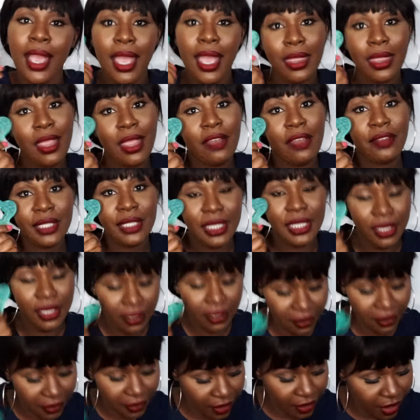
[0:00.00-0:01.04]
Another to
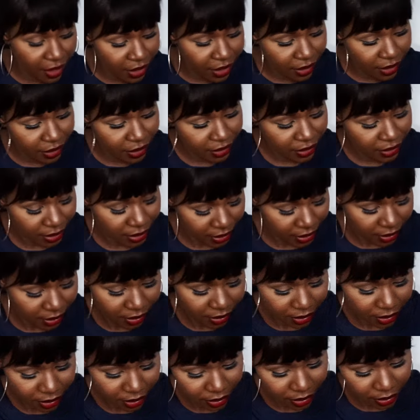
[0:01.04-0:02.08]
you, bro.
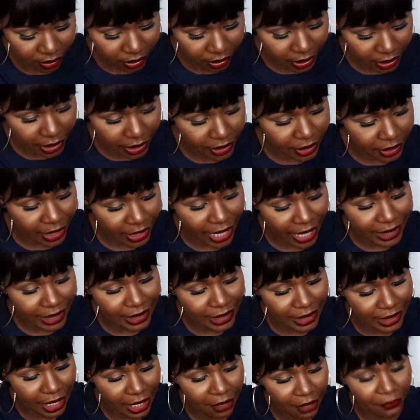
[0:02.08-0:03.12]
Okay, so
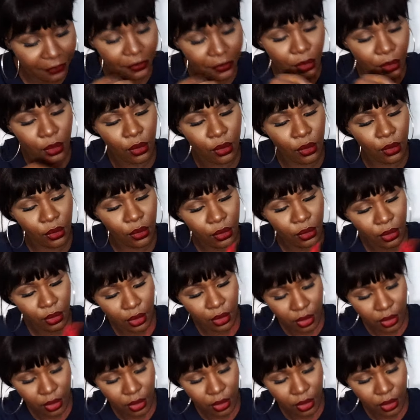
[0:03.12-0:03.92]
that's it for all.